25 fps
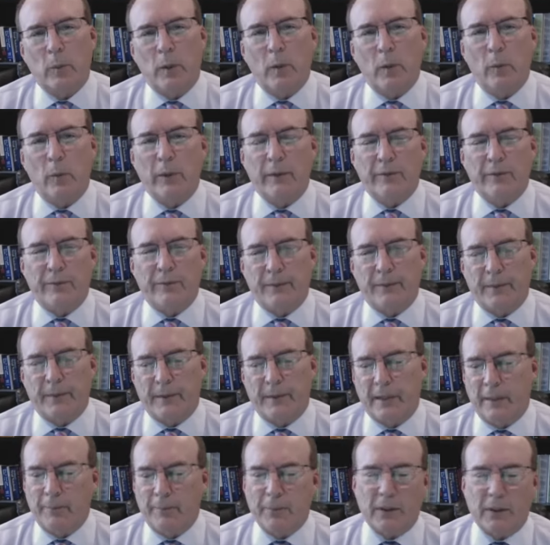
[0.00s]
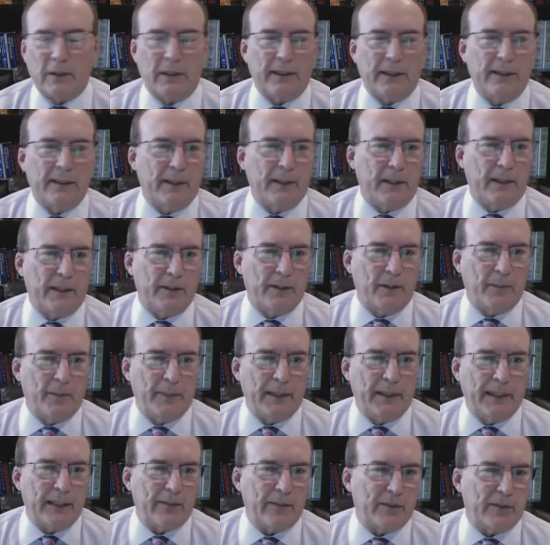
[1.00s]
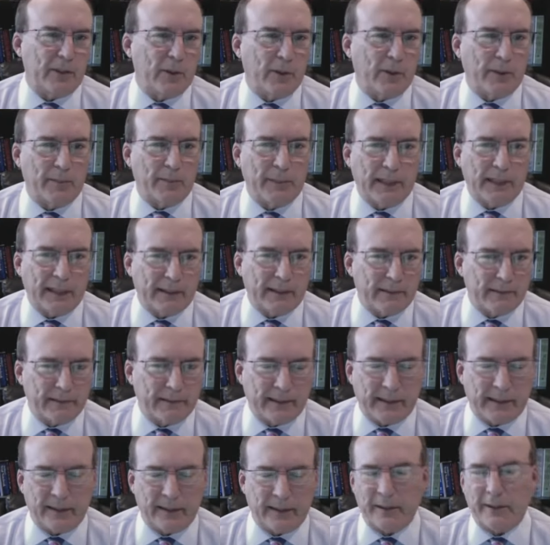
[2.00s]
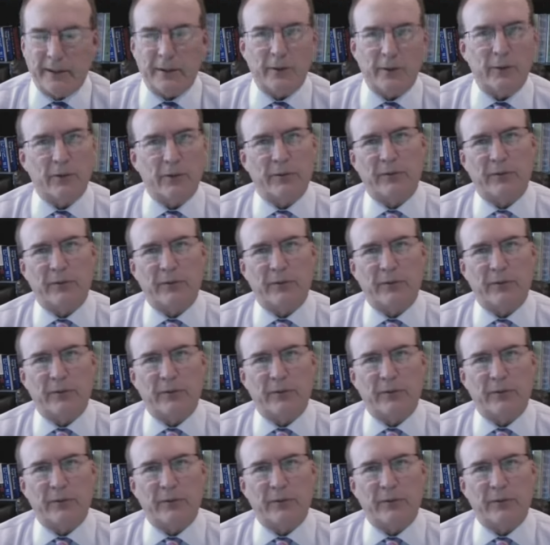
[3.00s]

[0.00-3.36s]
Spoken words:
we've typically done in the past, going back 10 years,